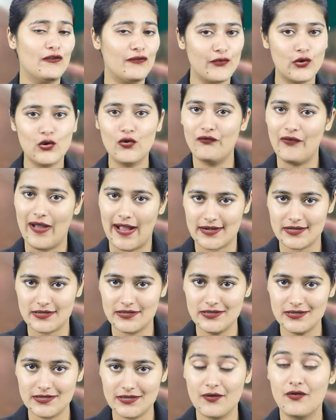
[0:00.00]
of two
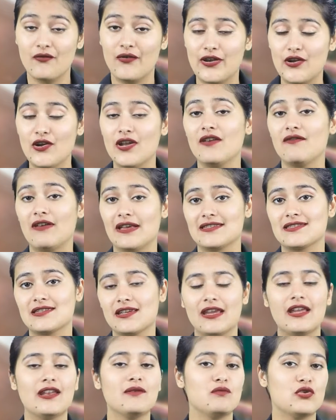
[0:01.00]
factors when you're
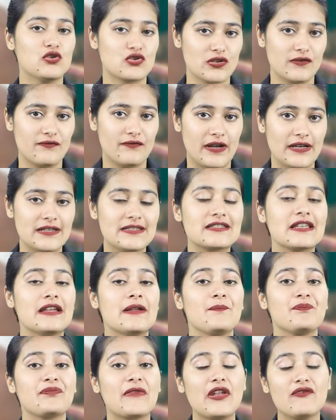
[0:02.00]
investing in mutual funds
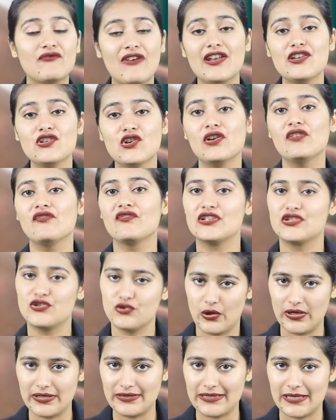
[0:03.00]
and when you're
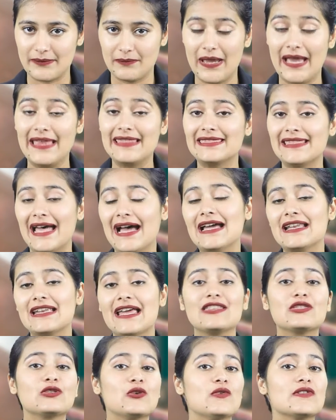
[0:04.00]
withdrawing them and that
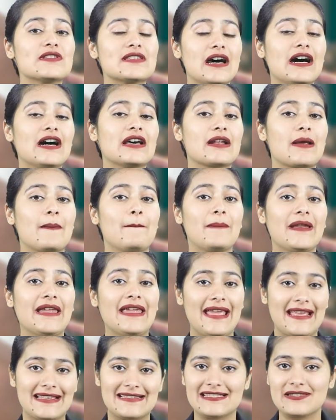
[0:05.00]
and those are
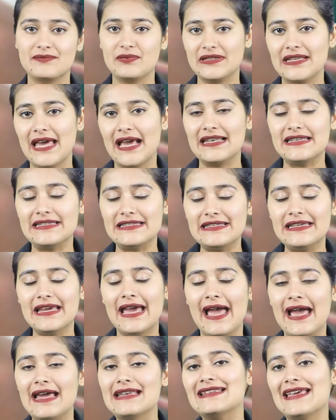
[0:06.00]
pre-exit penalty
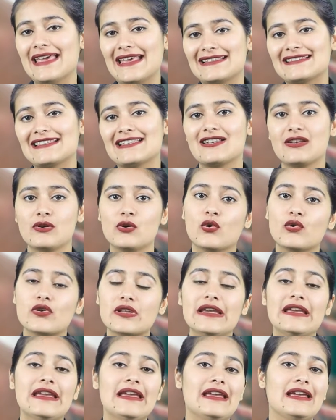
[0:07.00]
and exit
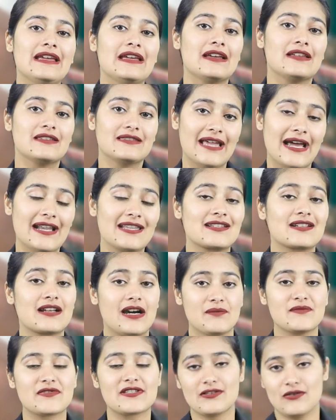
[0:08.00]
load that
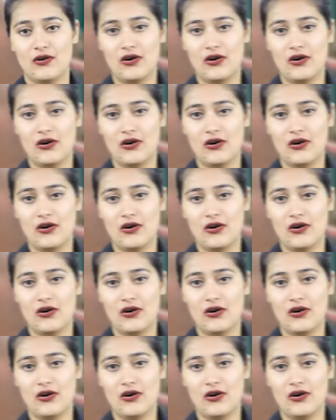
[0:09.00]
comes